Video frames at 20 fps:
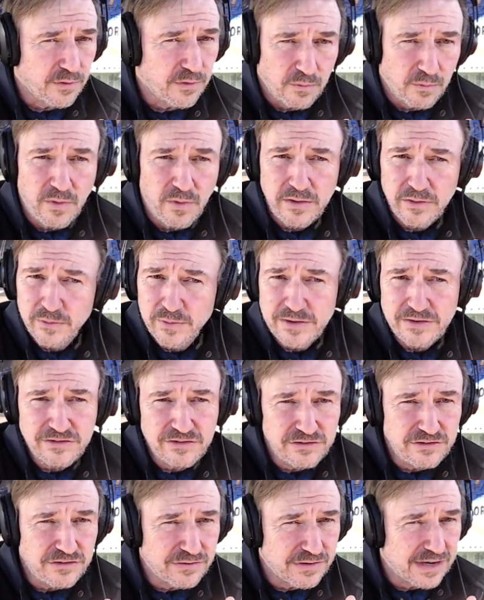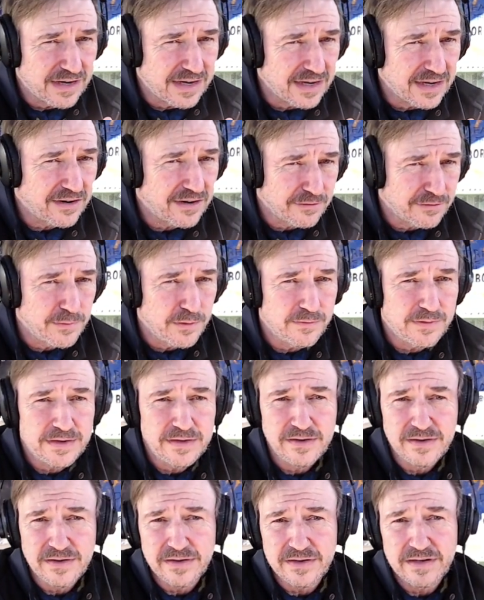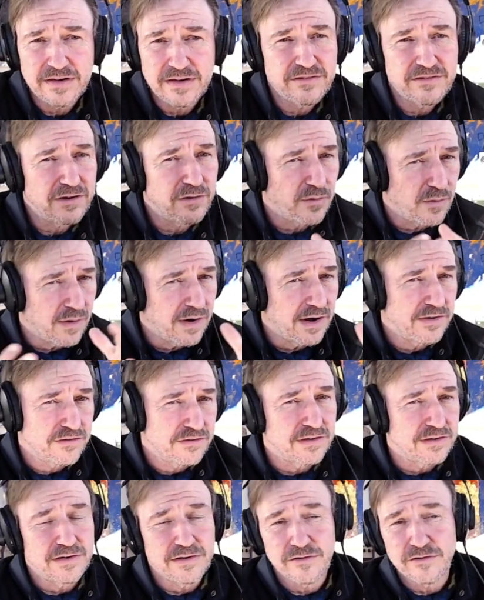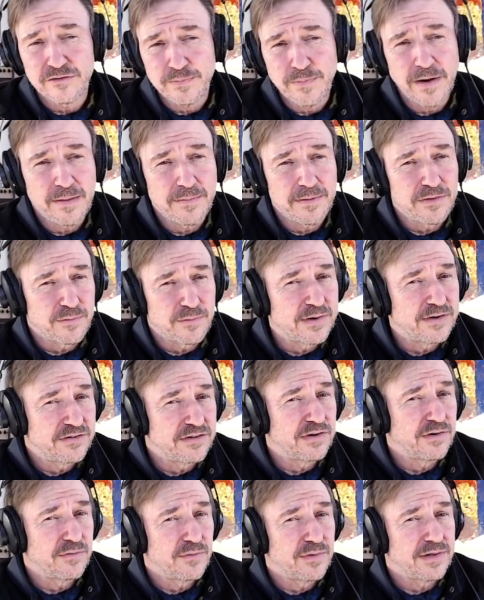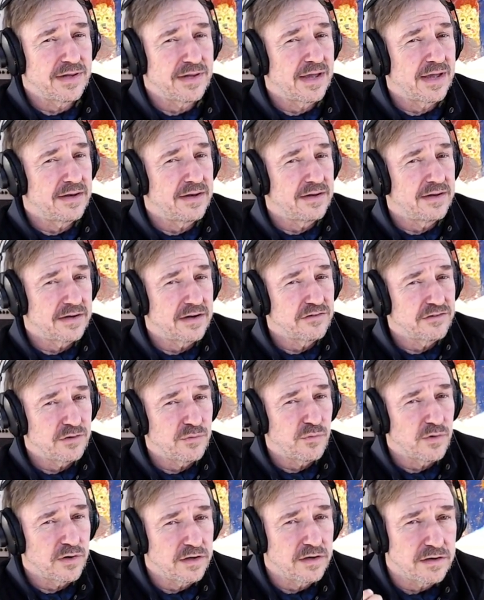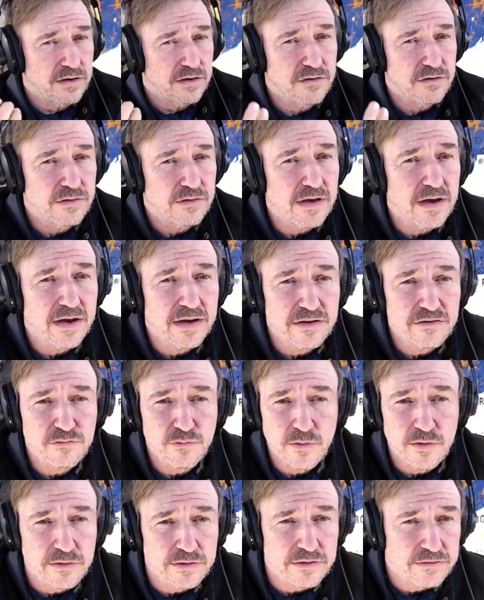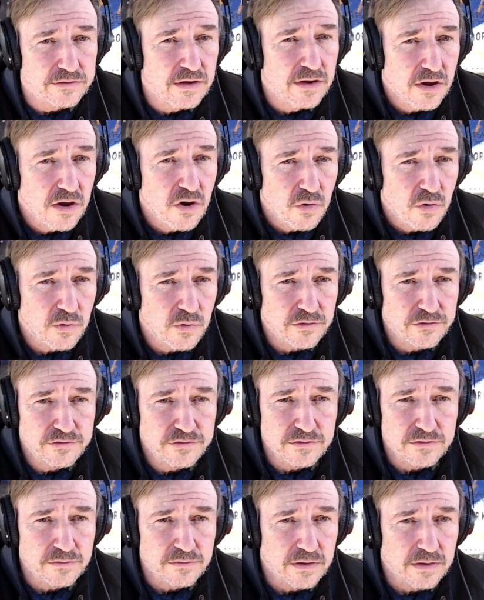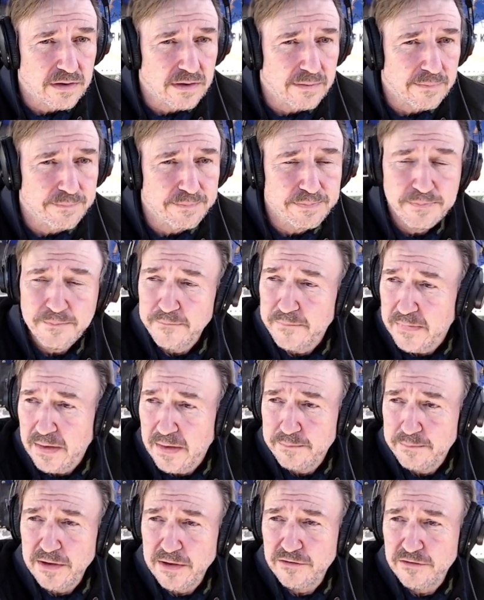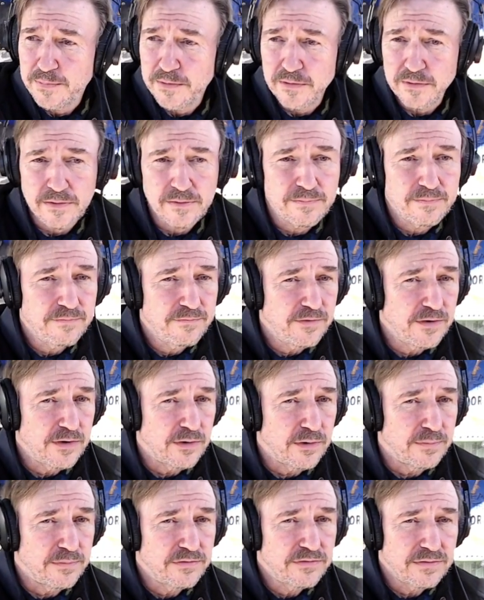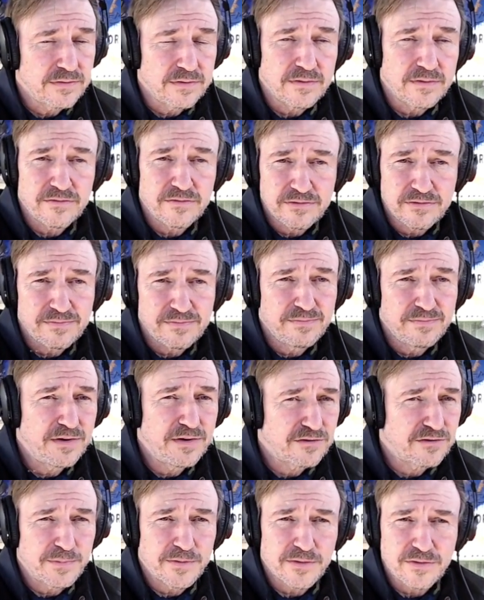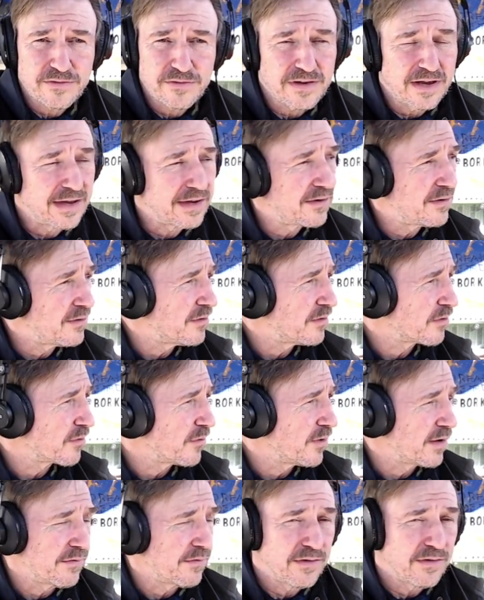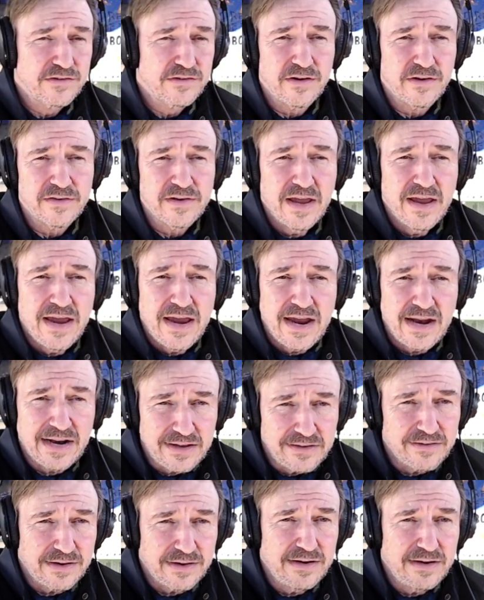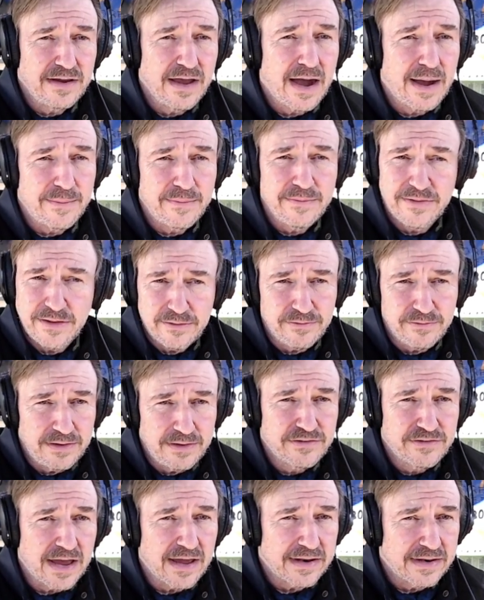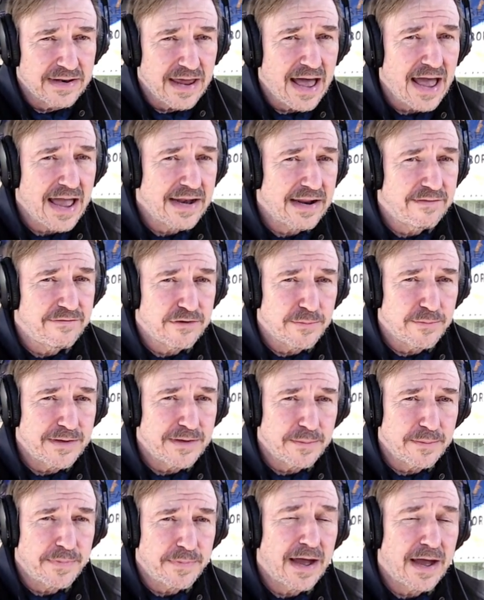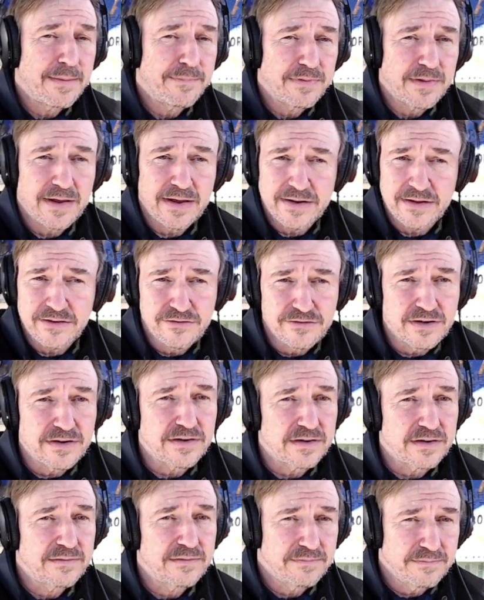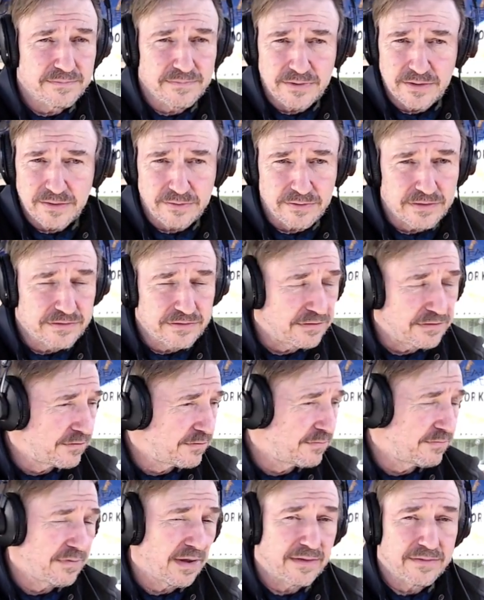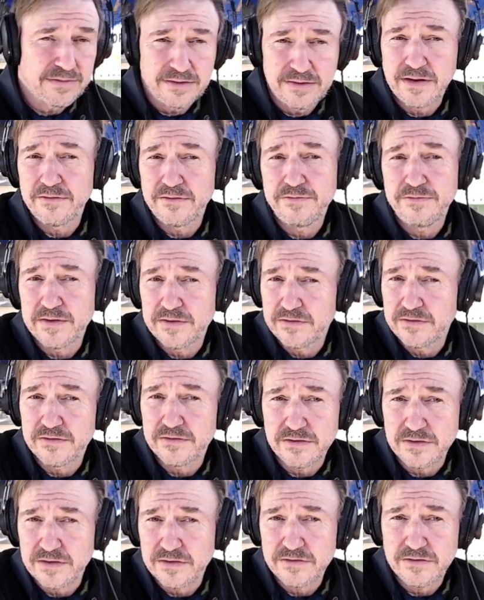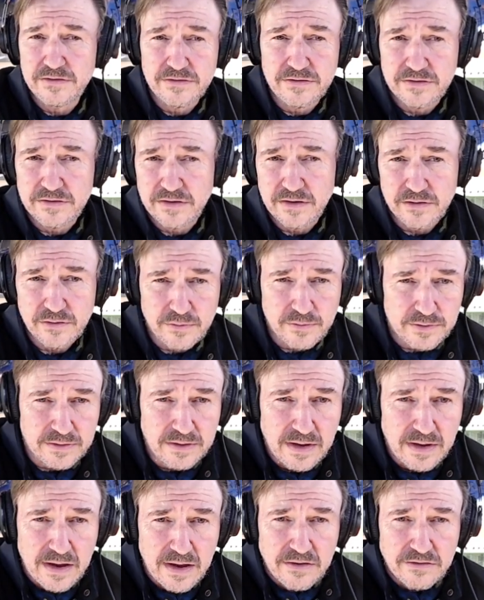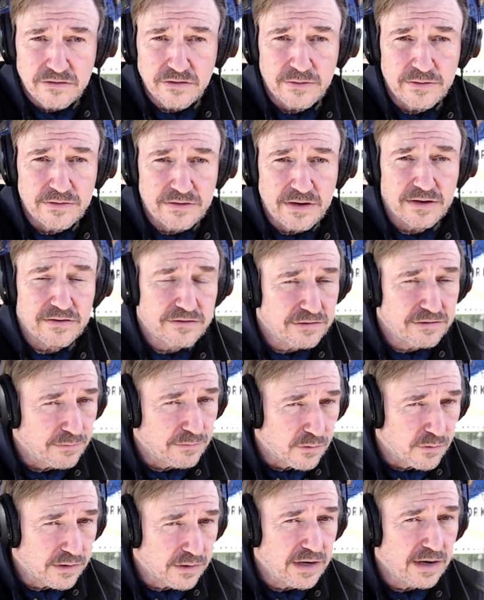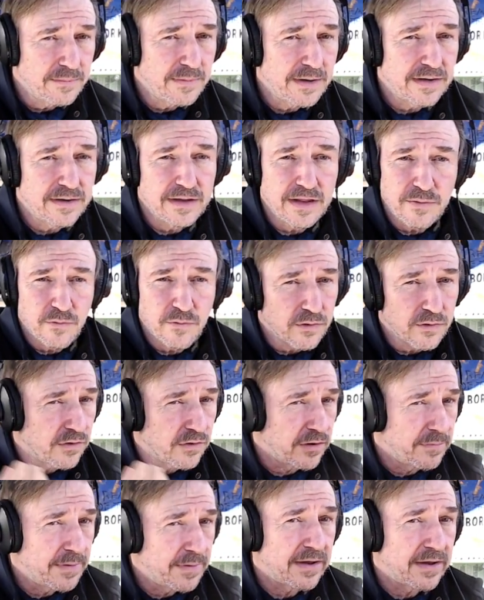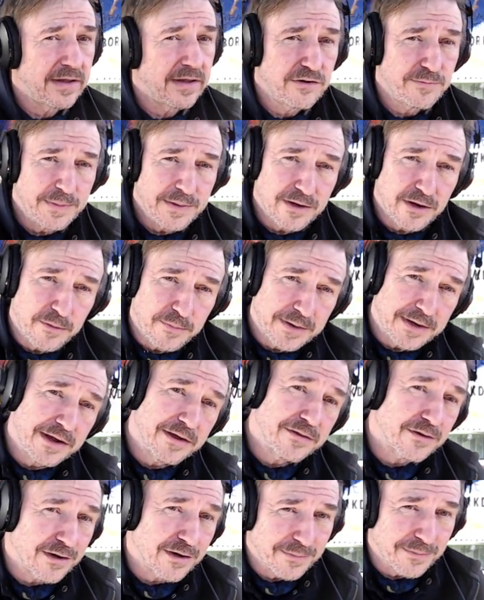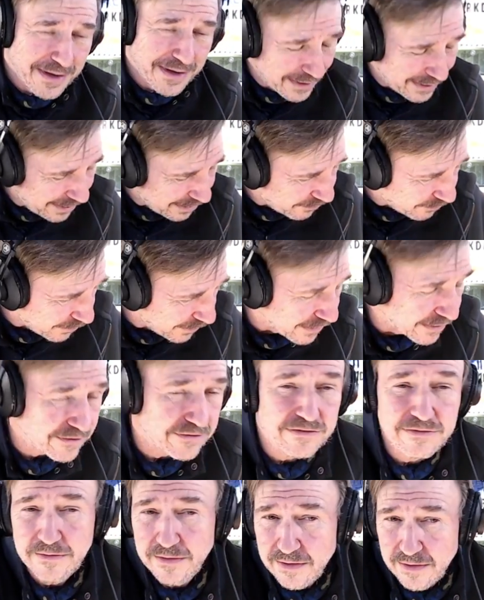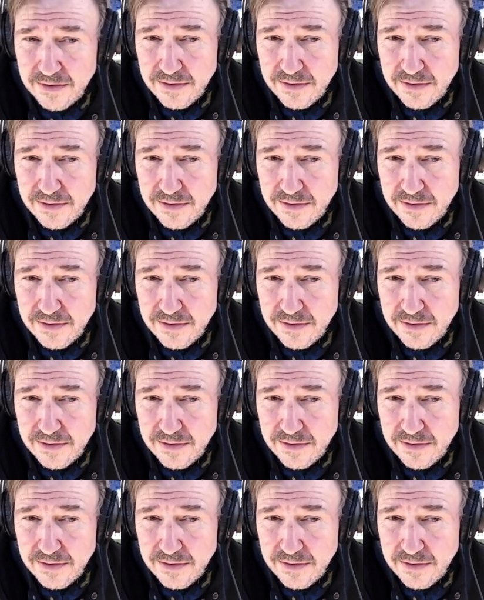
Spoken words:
One of the reasons you could get this movie done, Denzel Washington is probably the reason it really got done, because he wanted to do the August Wilson Pittsburgh films, and there's Pittsburgh Cycle or whatever it's called. And he's got 9 of them in the pipeline. He's done a... You know, he did Fences, and this is another one. So he's got some more coming. They were going to be on HBO, but now they're going to be on Netflix.